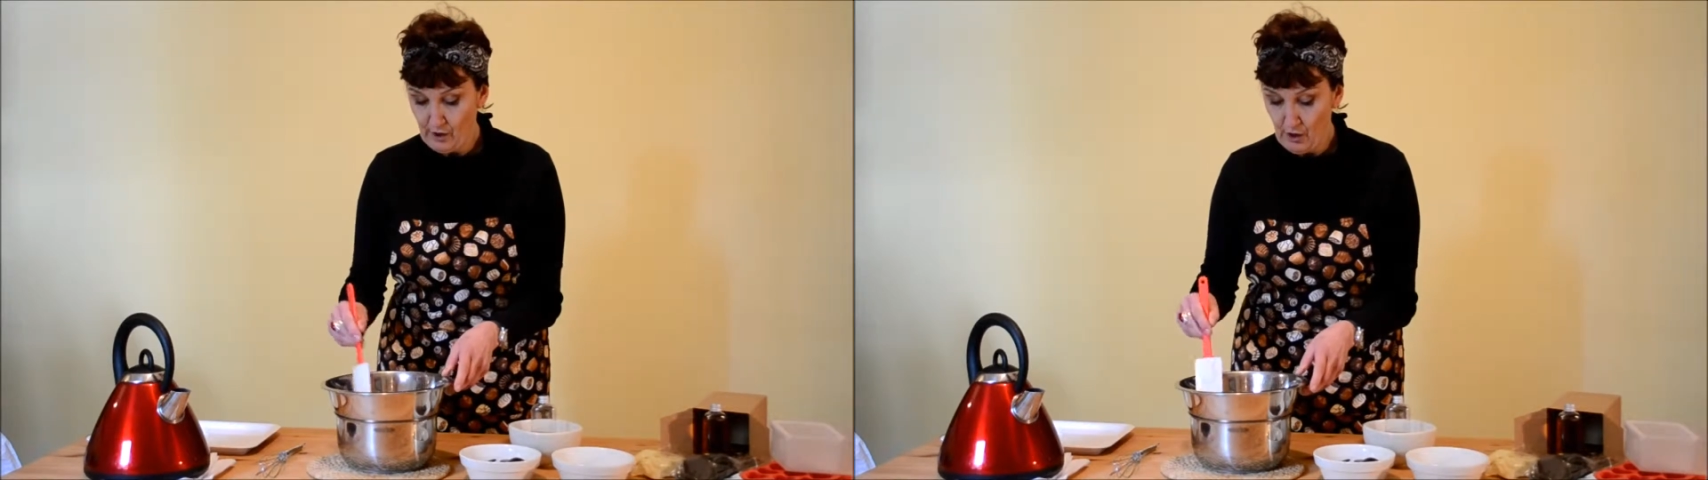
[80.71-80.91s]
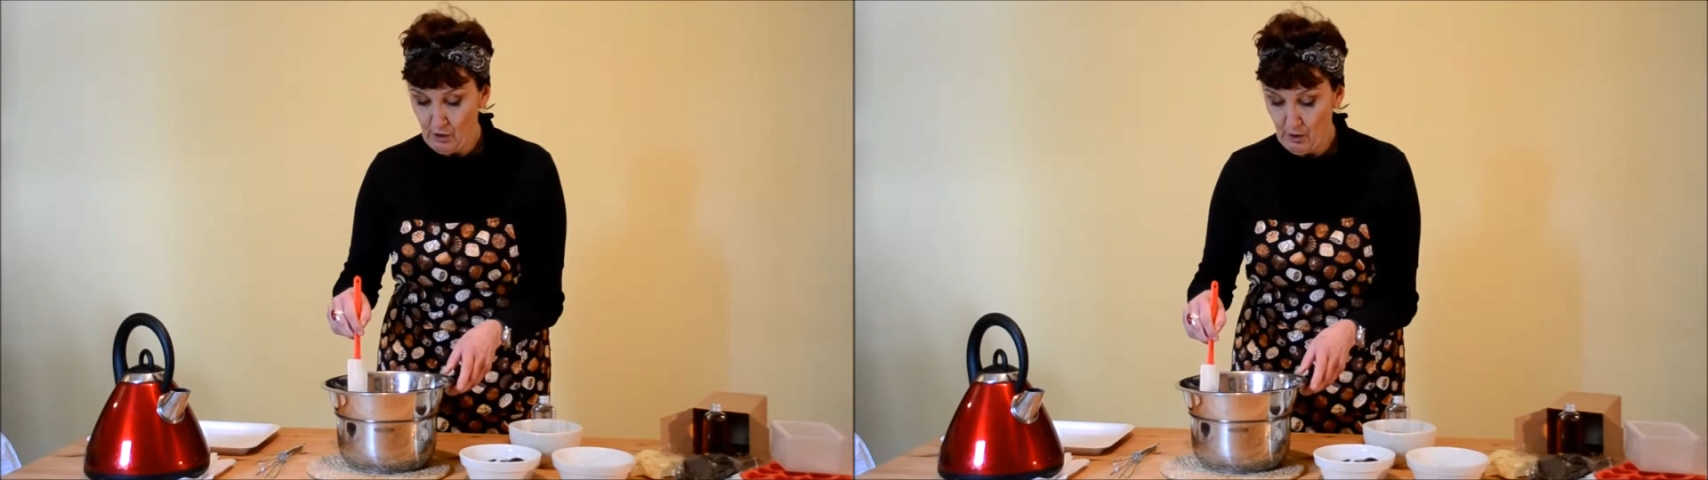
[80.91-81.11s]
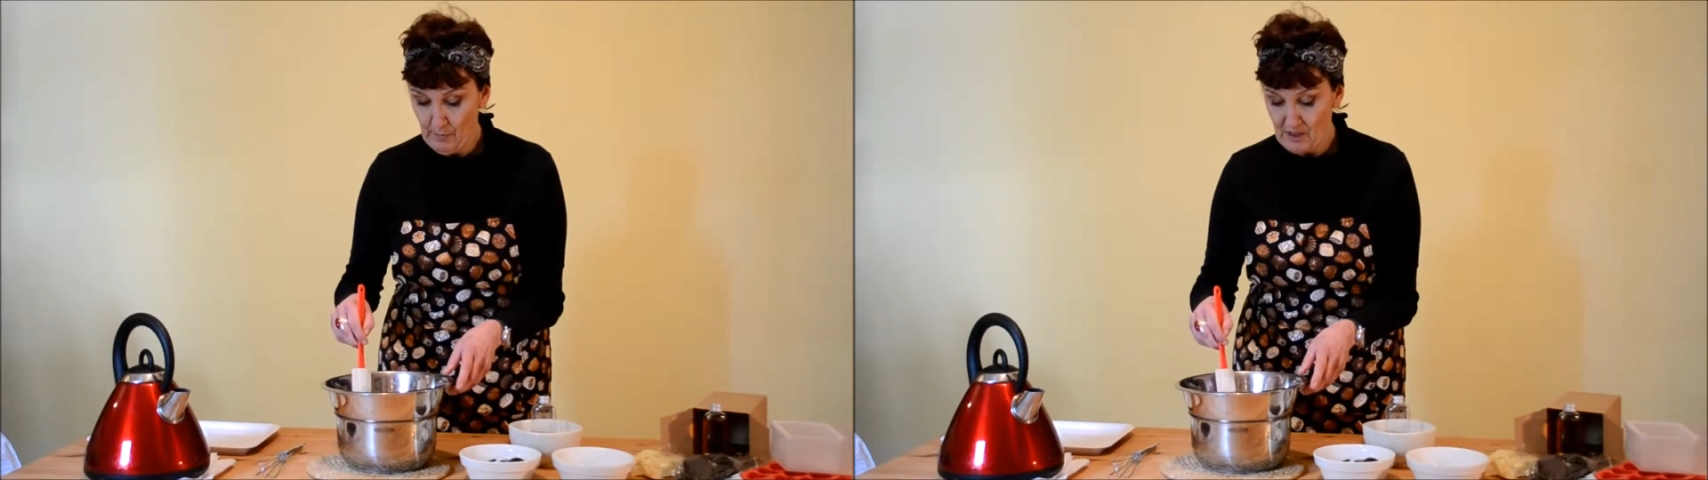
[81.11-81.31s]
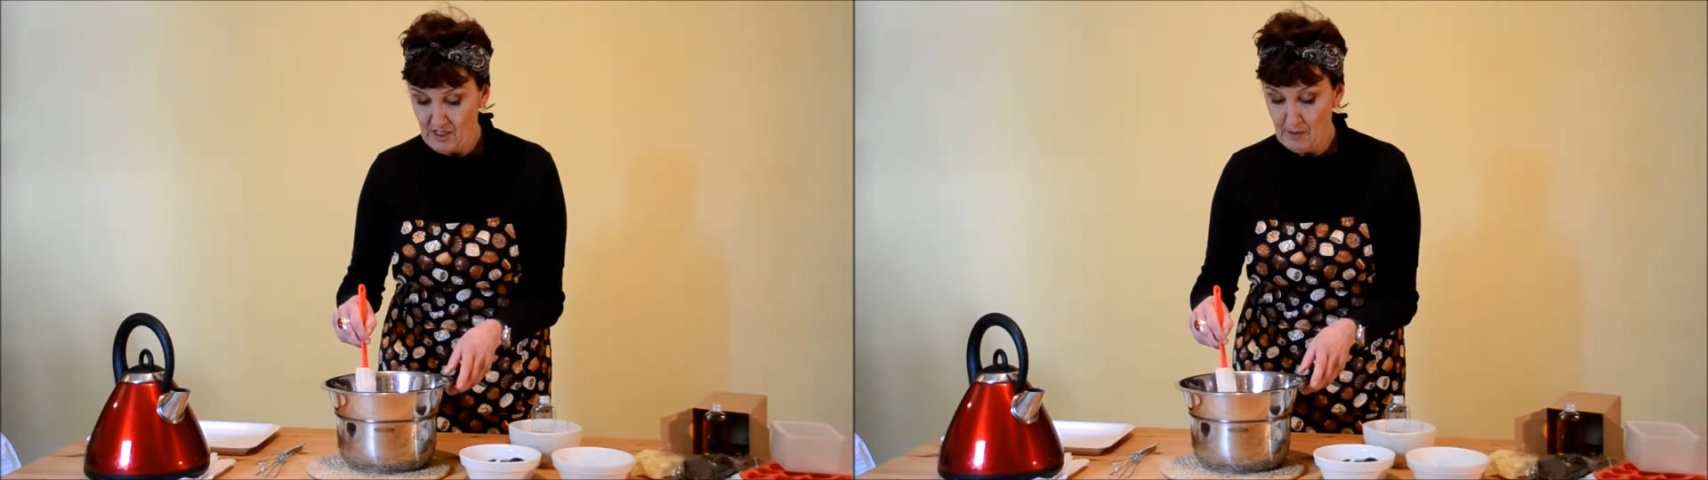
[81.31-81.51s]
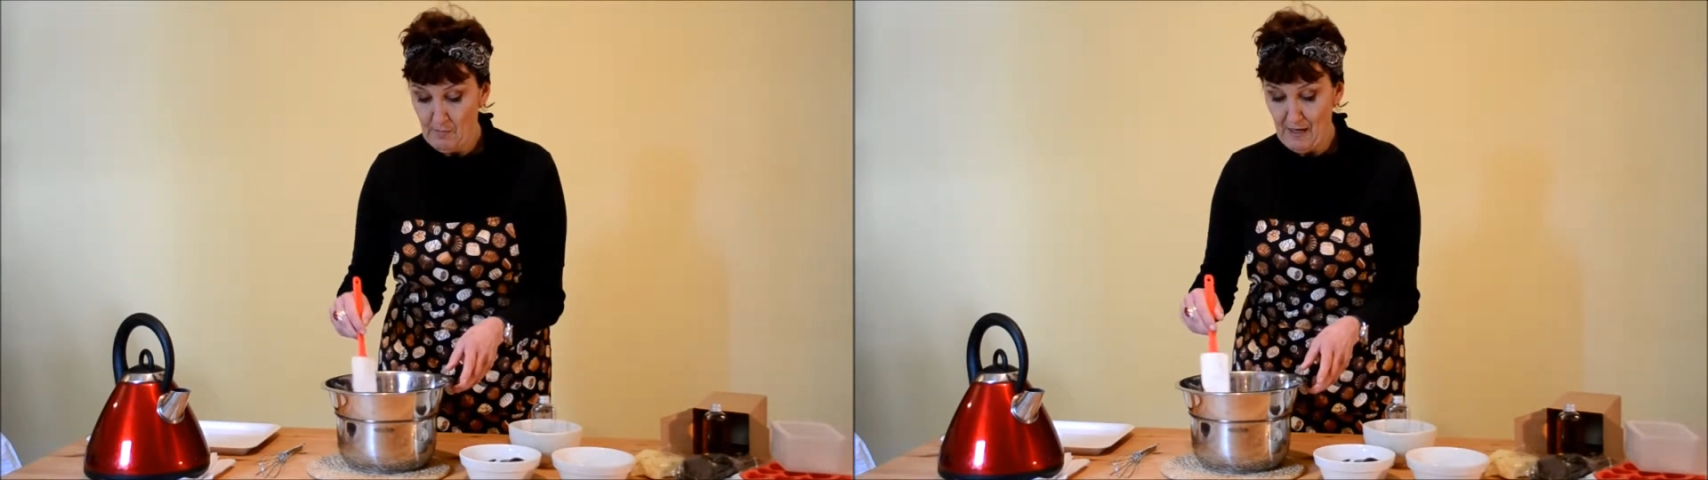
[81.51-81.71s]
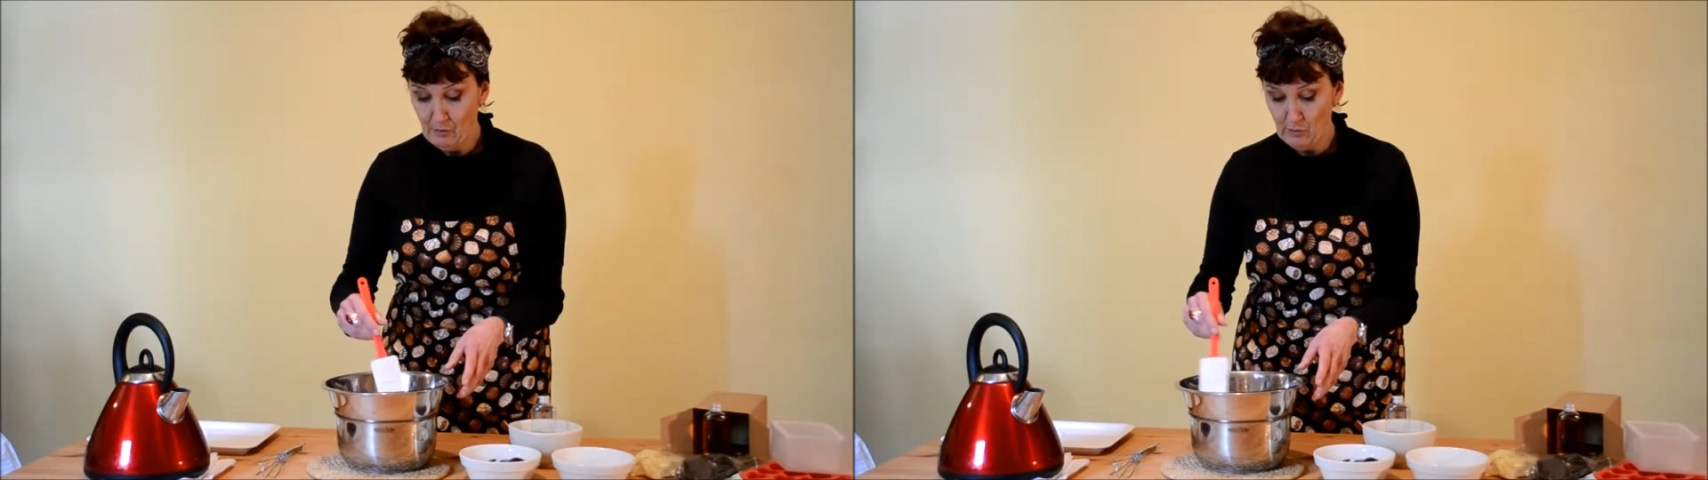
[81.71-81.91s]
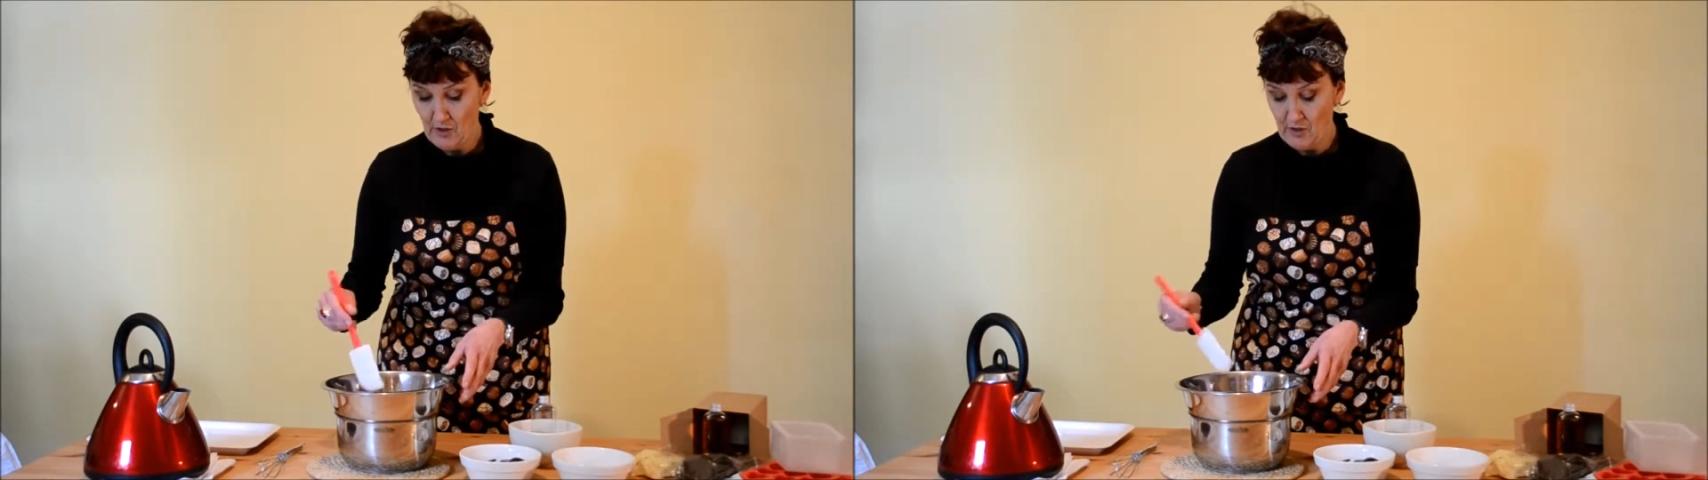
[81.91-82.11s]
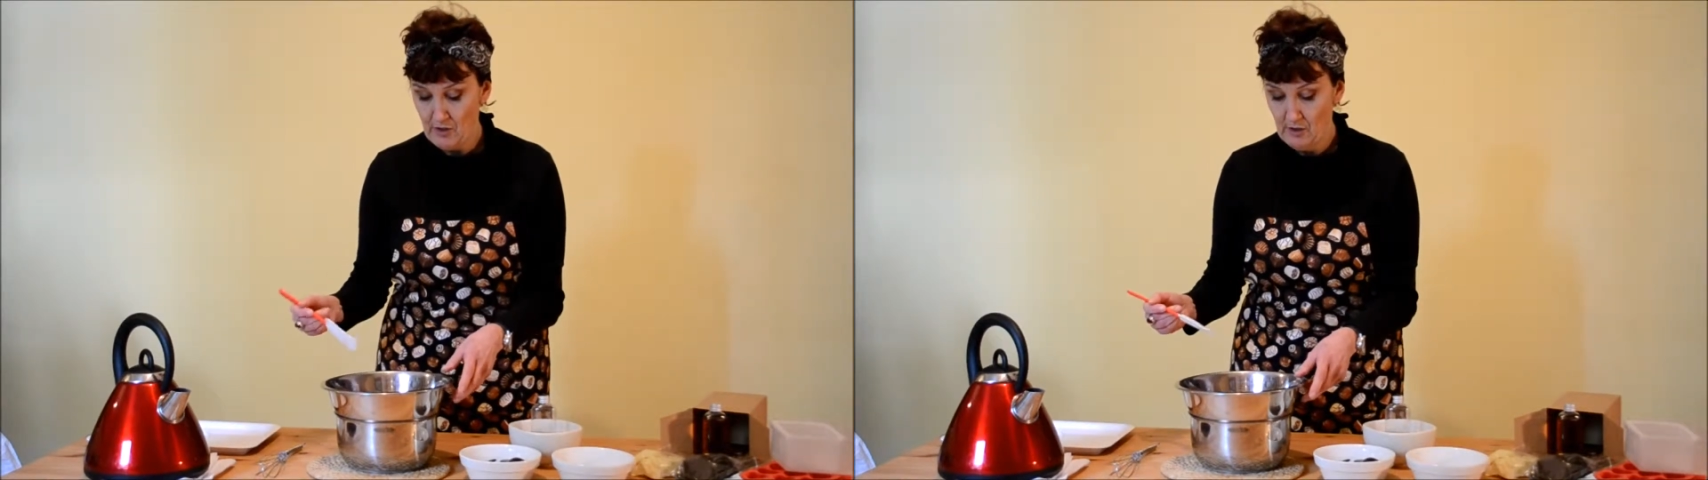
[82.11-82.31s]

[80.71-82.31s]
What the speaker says: cocoa butter to melt,